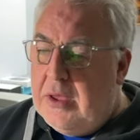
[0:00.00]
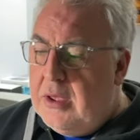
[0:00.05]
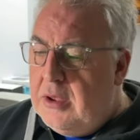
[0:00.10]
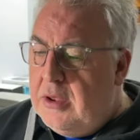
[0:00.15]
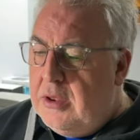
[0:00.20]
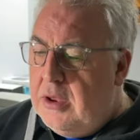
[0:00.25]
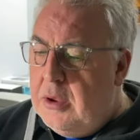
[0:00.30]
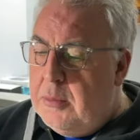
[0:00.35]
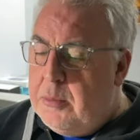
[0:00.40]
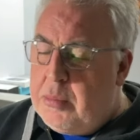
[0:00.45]

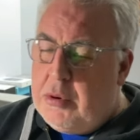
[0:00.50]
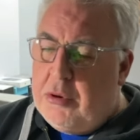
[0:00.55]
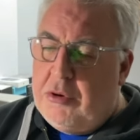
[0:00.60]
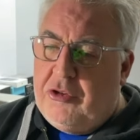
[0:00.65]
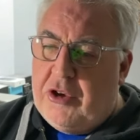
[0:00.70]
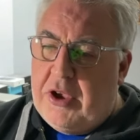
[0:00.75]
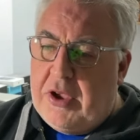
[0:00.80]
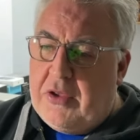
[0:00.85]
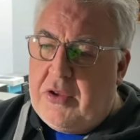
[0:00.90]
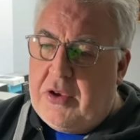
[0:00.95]
new
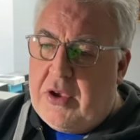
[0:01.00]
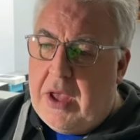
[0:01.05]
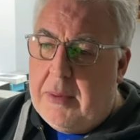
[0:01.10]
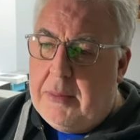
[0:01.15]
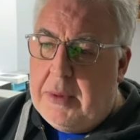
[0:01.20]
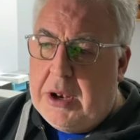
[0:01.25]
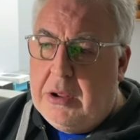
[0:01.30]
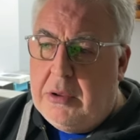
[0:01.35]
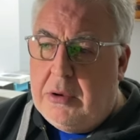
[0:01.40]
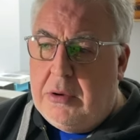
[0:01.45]
projects come
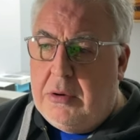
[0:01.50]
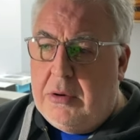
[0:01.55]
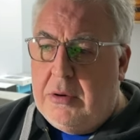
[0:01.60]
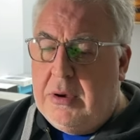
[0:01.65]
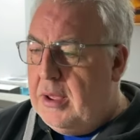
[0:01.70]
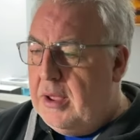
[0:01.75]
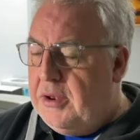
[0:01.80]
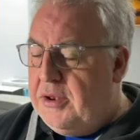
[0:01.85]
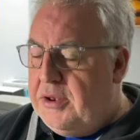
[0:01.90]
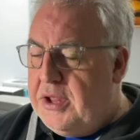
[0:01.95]

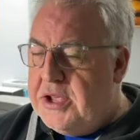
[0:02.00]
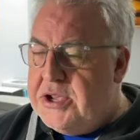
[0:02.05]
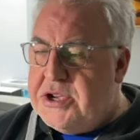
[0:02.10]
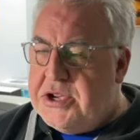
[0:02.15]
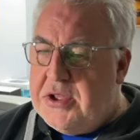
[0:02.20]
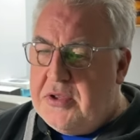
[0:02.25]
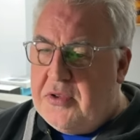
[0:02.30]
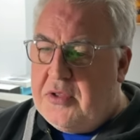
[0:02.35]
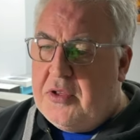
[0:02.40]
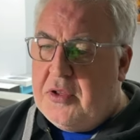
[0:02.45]
along,
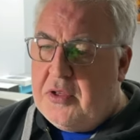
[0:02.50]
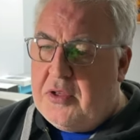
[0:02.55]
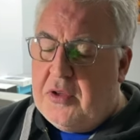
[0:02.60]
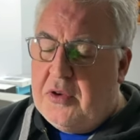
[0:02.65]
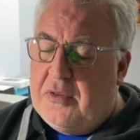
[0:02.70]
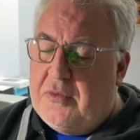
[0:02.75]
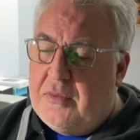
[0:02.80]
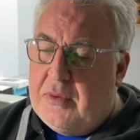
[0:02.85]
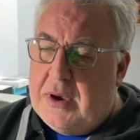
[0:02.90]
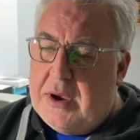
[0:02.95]
additions to
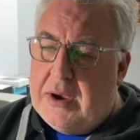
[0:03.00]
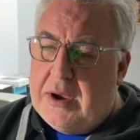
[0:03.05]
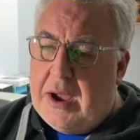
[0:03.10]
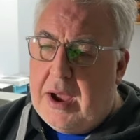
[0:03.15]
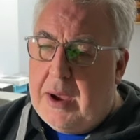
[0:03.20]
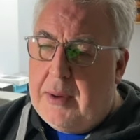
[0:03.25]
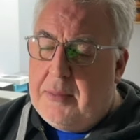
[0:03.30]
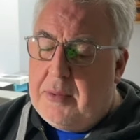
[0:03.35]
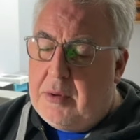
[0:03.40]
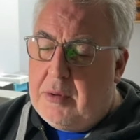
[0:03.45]
software,
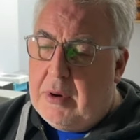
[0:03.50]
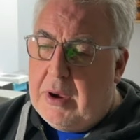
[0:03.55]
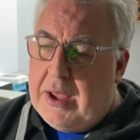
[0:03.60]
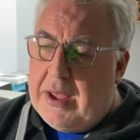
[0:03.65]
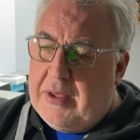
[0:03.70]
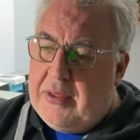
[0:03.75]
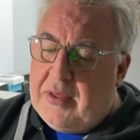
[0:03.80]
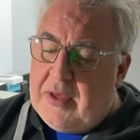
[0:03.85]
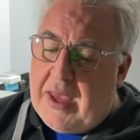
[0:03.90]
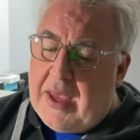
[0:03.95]

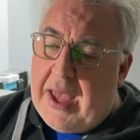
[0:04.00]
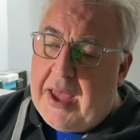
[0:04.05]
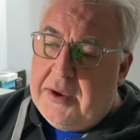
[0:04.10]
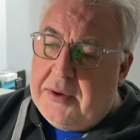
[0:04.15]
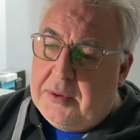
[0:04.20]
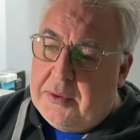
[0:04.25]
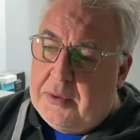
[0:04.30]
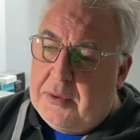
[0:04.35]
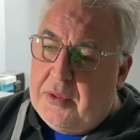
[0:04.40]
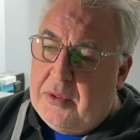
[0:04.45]
upgrades,
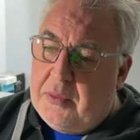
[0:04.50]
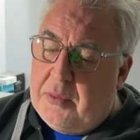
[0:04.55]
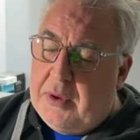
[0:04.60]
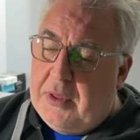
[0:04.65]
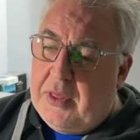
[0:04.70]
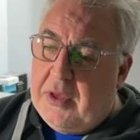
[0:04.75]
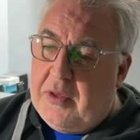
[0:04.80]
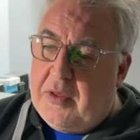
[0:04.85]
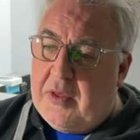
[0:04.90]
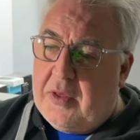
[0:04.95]
add-ons, where
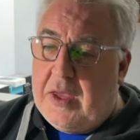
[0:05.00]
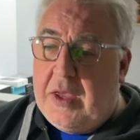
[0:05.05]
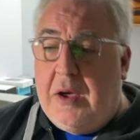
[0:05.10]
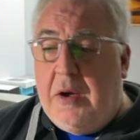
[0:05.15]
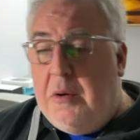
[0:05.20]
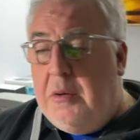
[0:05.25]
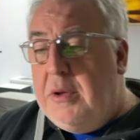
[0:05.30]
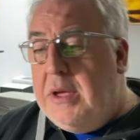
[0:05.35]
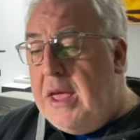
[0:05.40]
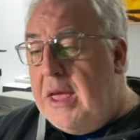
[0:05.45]
they say,
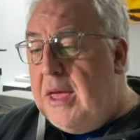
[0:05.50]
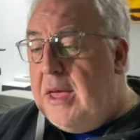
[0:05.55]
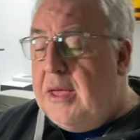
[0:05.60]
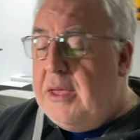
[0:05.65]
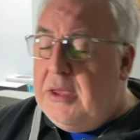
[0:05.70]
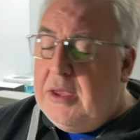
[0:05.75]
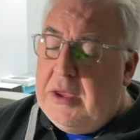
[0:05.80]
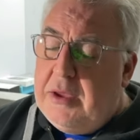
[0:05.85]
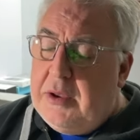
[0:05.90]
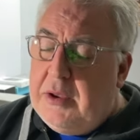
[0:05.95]
oh yeah,
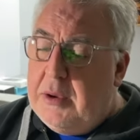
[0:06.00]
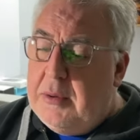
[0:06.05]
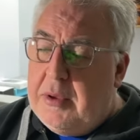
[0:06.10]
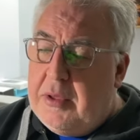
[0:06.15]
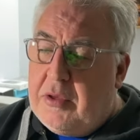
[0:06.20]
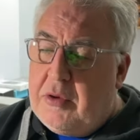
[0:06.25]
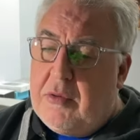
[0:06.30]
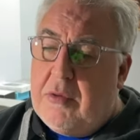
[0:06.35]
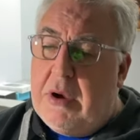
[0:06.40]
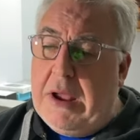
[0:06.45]
you know,
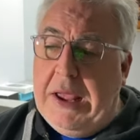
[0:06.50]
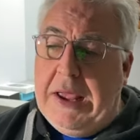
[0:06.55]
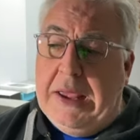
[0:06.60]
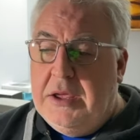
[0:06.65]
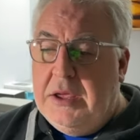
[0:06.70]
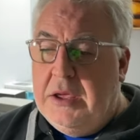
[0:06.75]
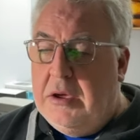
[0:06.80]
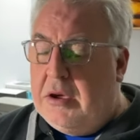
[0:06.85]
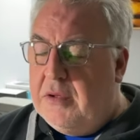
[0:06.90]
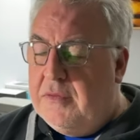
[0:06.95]
it's great,
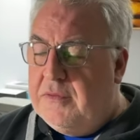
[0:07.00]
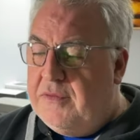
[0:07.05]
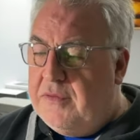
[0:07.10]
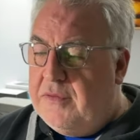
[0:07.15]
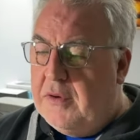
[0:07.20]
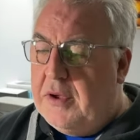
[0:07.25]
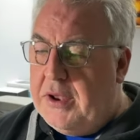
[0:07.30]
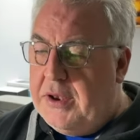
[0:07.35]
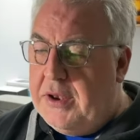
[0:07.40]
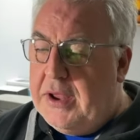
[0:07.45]
you can
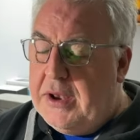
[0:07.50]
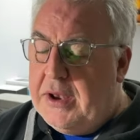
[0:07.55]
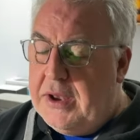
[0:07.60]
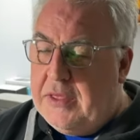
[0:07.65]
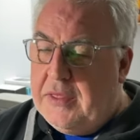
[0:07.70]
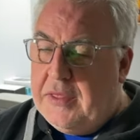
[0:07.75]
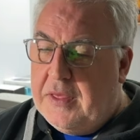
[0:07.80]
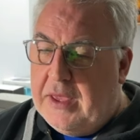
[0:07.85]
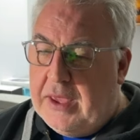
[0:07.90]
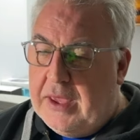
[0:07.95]
find
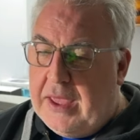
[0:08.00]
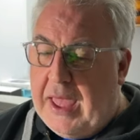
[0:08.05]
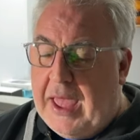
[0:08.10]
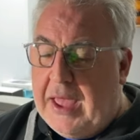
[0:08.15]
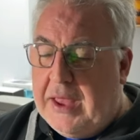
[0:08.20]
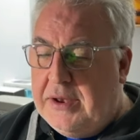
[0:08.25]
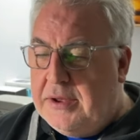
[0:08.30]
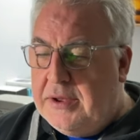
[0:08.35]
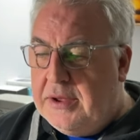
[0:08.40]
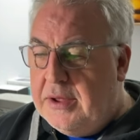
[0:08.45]
anything.
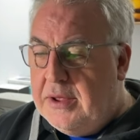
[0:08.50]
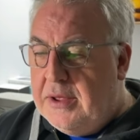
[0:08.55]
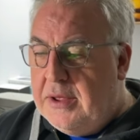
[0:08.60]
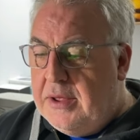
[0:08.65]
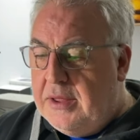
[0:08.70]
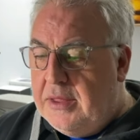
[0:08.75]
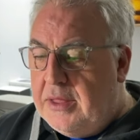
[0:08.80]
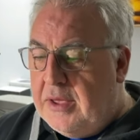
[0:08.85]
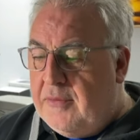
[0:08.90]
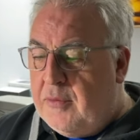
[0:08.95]
And
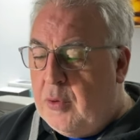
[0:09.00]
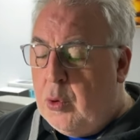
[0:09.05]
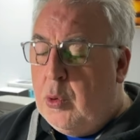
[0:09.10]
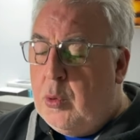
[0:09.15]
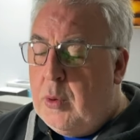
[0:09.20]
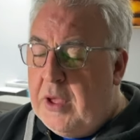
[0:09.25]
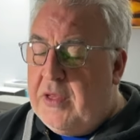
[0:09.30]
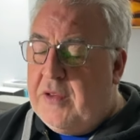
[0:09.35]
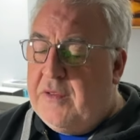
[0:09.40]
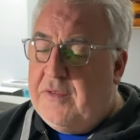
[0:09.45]
they've
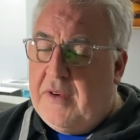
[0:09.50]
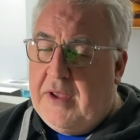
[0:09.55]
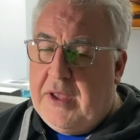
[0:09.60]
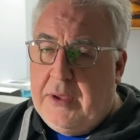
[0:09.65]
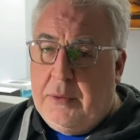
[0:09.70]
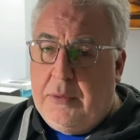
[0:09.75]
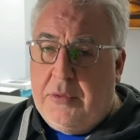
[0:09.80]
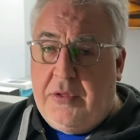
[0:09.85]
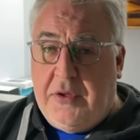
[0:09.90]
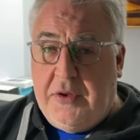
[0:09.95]
always
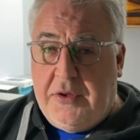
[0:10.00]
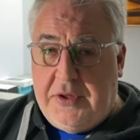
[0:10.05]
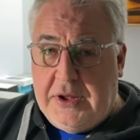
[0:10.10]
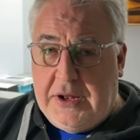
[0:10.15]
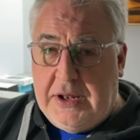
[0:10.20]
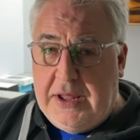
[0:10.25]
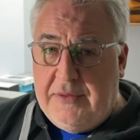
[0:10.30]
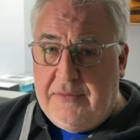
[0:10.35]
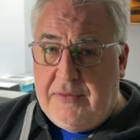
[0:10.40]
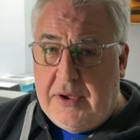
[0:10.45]
failed to
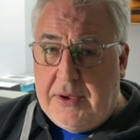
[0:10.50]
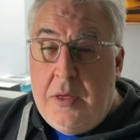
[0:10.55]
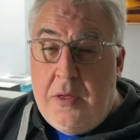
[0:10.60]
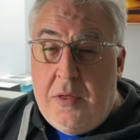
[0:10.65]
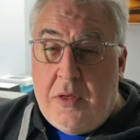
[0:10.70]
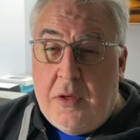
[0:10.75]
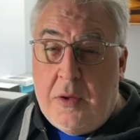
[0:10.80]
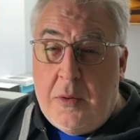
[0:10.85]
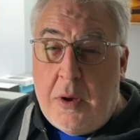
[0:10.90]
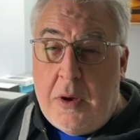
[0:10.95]
deliver.
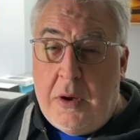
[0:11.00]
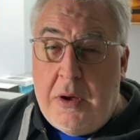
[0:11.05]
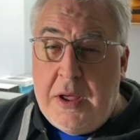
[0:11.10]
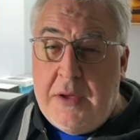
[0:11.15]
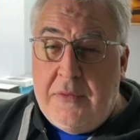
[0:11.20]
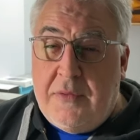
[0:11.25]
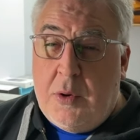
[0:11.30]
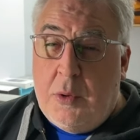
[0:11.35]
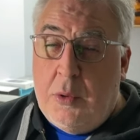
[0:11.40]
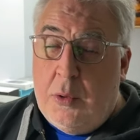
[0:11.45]
So I,
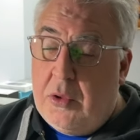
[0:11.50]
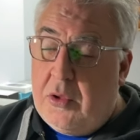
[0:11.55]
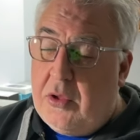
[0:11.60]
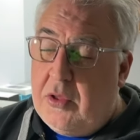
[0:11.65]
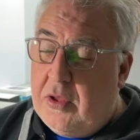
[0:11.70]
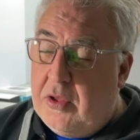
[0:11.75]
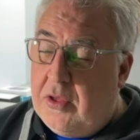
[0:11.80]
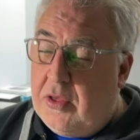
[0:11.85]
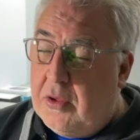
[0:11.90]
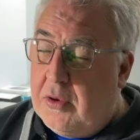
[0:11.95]
of course,
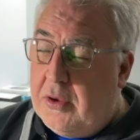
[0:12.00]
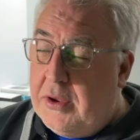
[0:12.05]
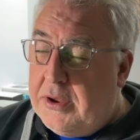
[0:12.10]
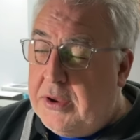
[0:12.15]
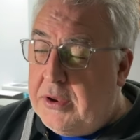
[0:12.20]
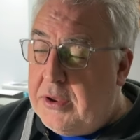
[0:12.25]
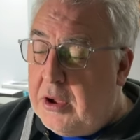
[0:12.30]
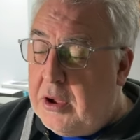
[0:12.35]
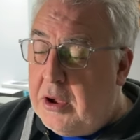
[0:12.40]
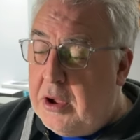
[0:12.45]

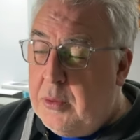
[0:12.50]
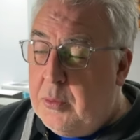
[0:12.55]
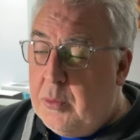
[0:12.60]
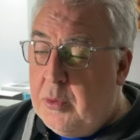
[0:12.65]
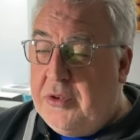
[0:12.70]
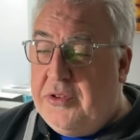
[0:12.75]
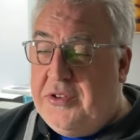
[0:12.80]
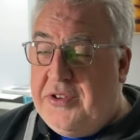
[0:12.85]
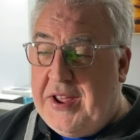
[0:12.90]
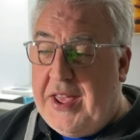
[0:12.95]
decided I
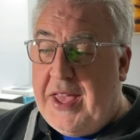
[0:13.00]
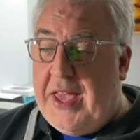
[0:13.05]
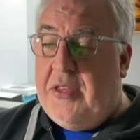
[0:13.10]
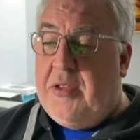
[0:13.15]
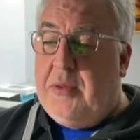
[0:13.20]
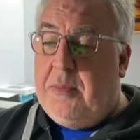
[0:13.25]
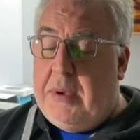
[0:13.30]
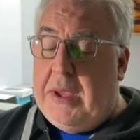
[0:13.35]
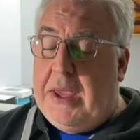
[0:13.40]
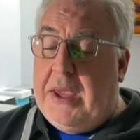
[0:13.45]
would
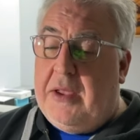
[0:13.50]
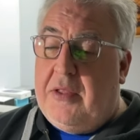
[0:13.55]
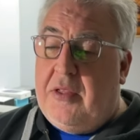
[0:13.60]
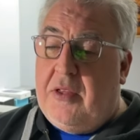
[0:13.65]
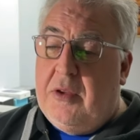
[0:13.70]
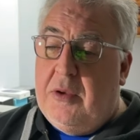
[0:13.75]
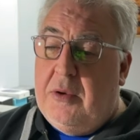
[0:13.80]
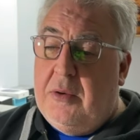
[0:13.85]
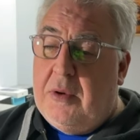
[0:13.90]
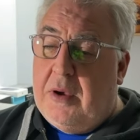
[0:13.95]
test
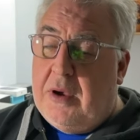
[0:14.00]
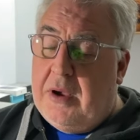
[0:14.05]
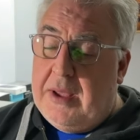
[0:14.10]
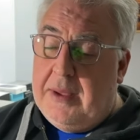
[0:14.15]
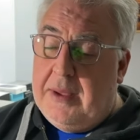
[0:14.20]
Peakto. I